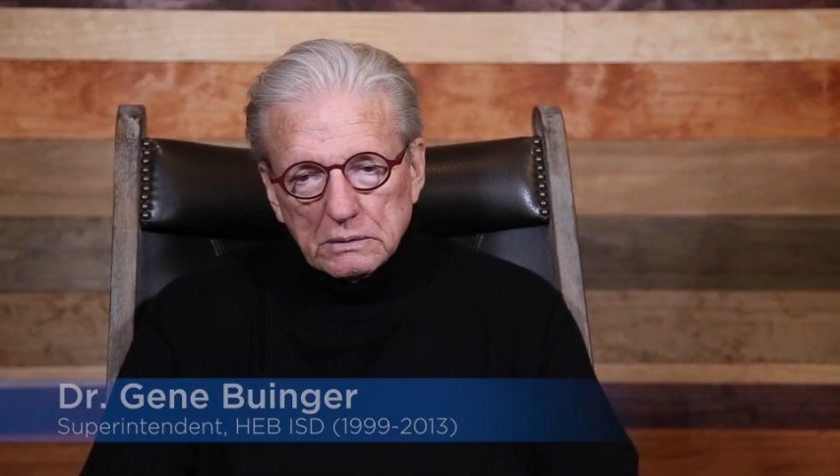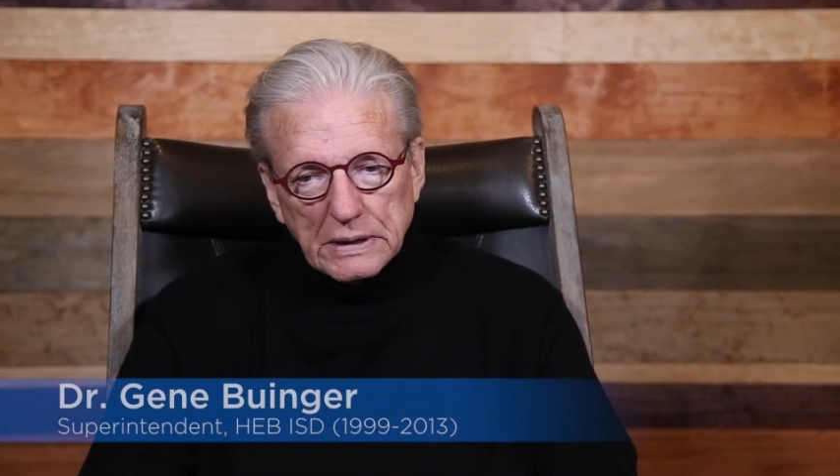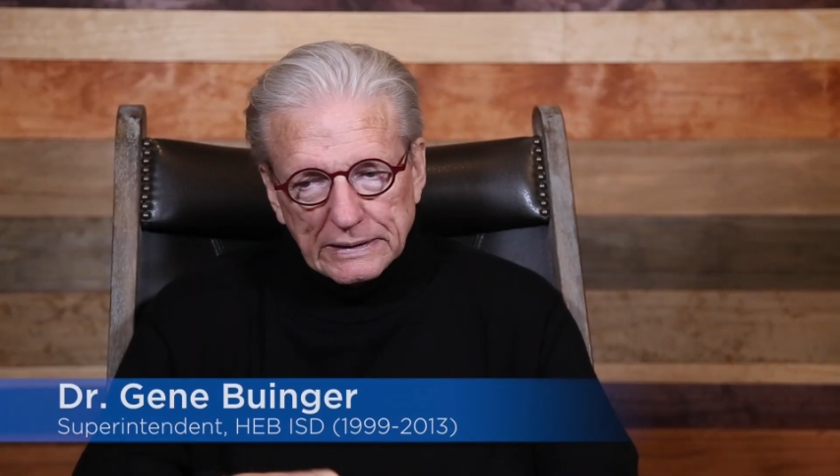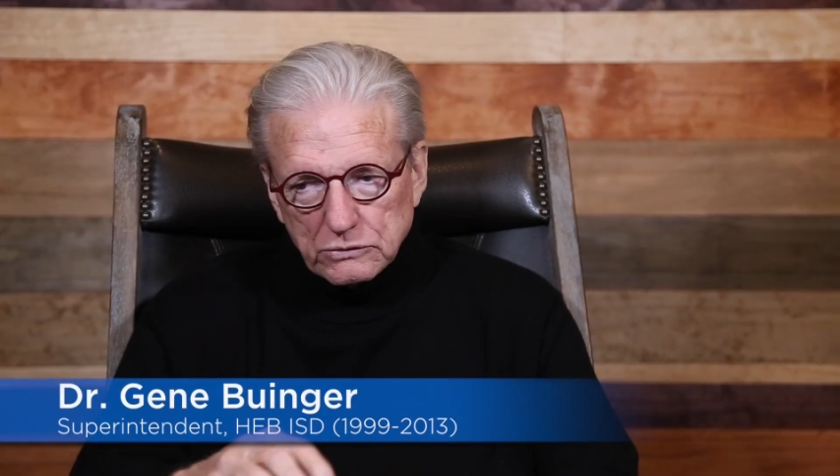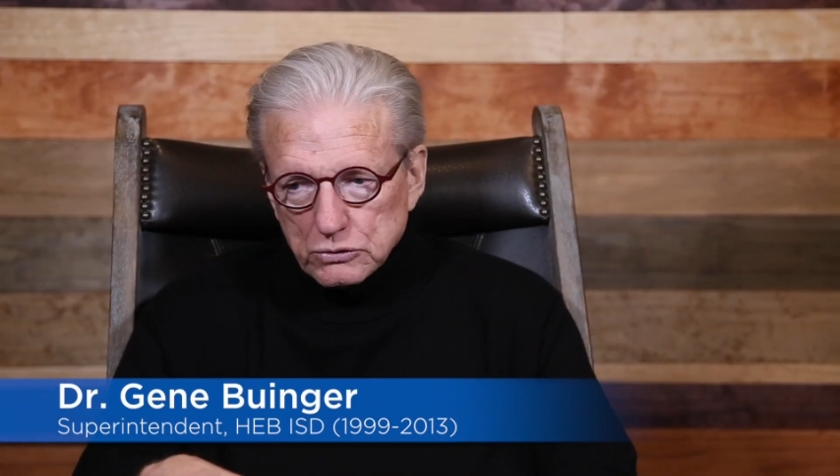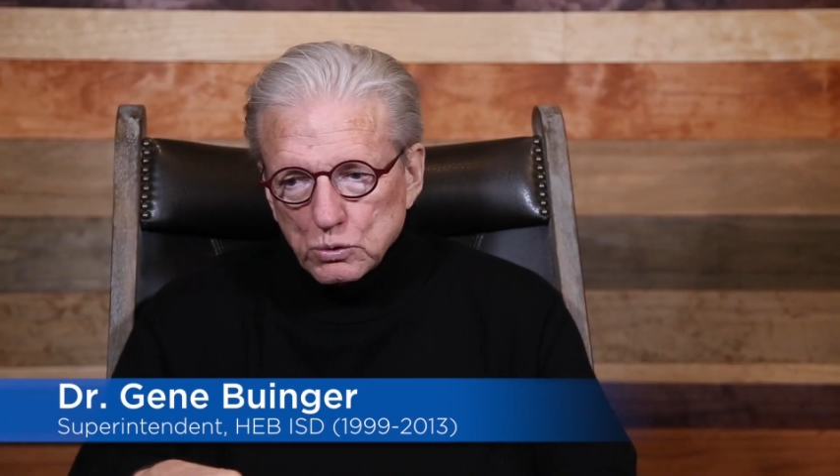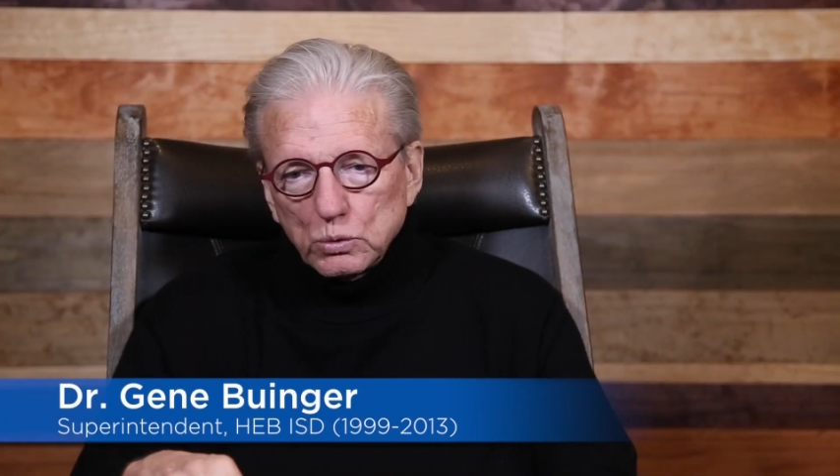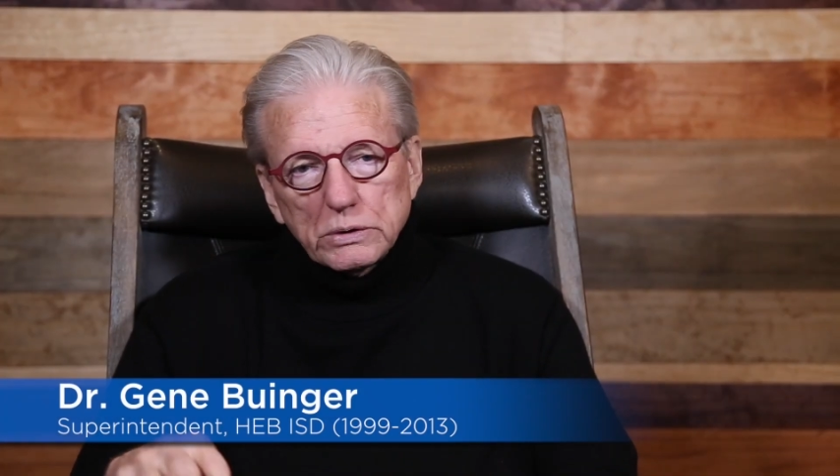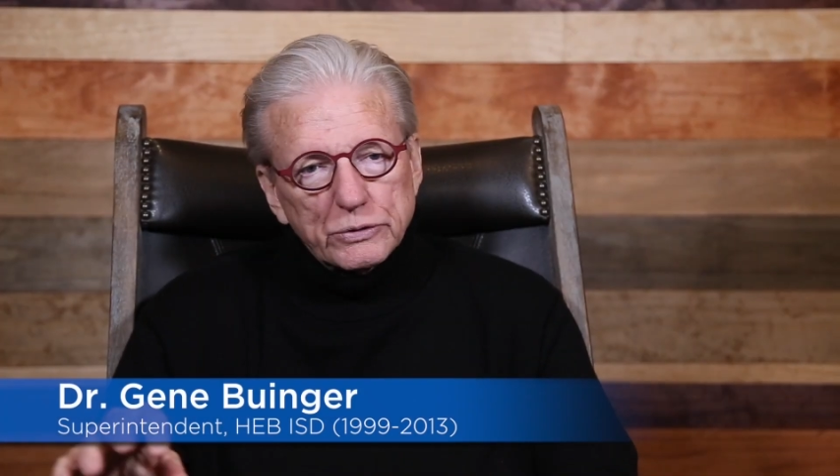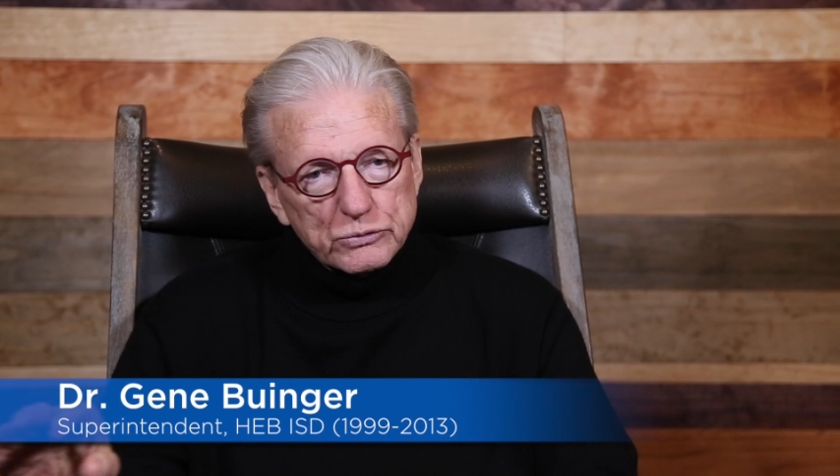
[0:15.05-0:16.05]
not the
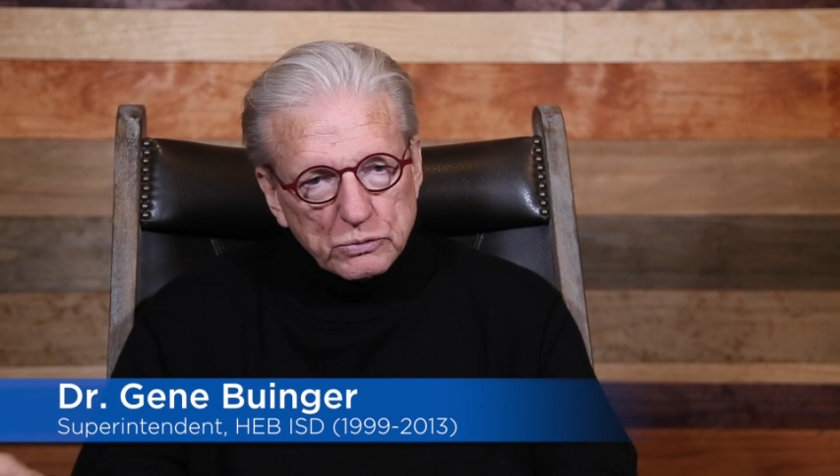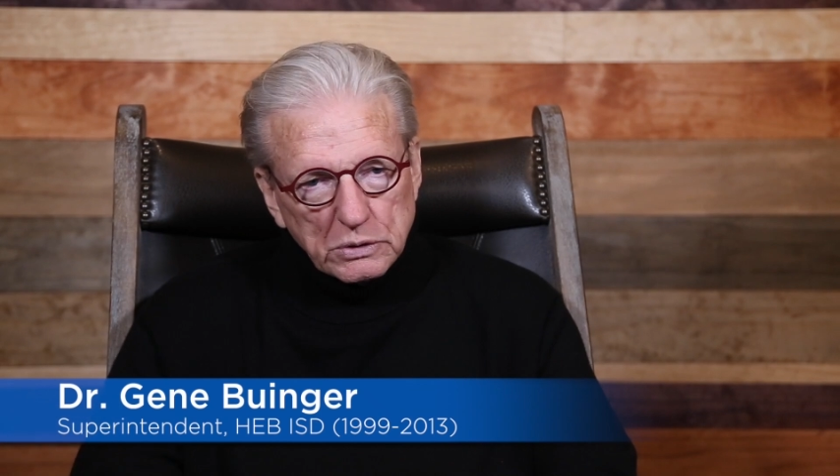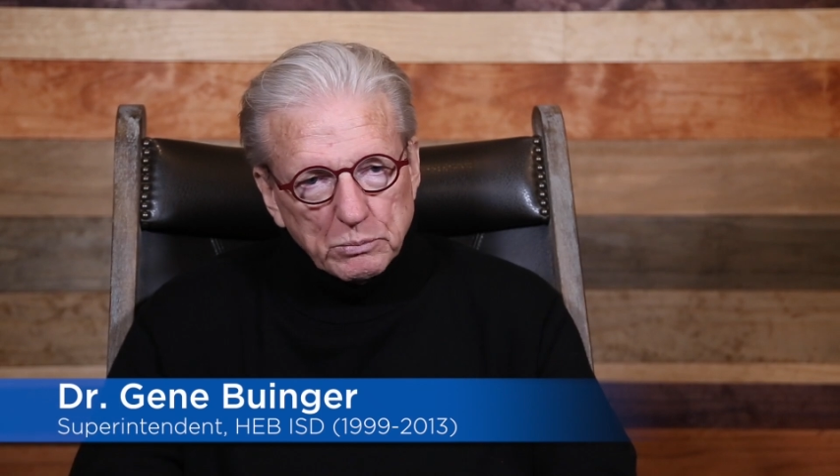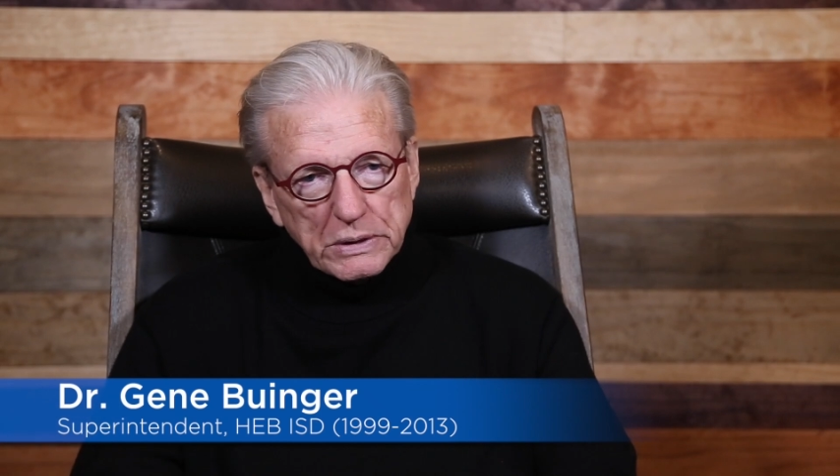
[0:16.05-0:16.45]
school district,